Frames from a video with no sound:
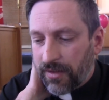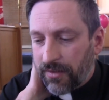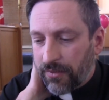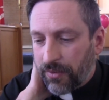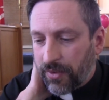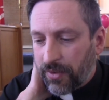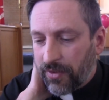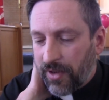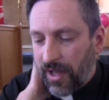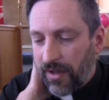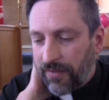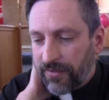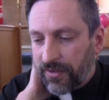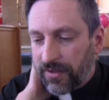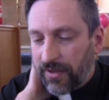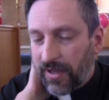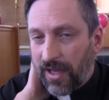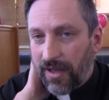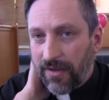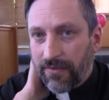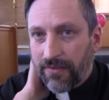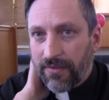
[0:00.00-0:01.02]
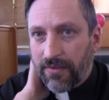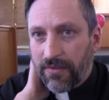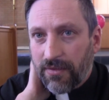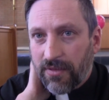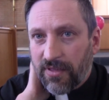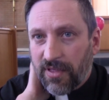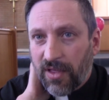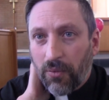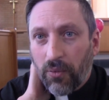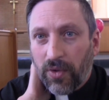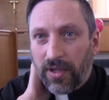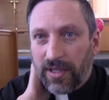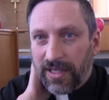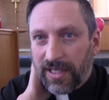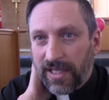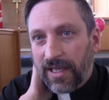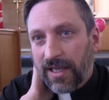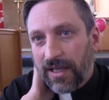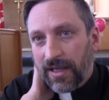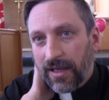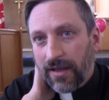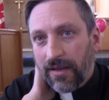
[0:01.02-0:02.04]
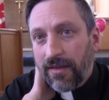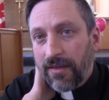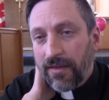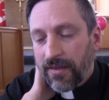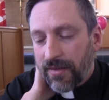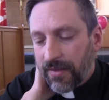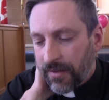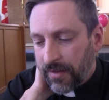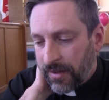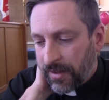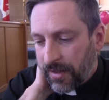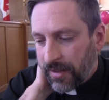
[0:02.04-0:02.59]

We would have to have someone leading us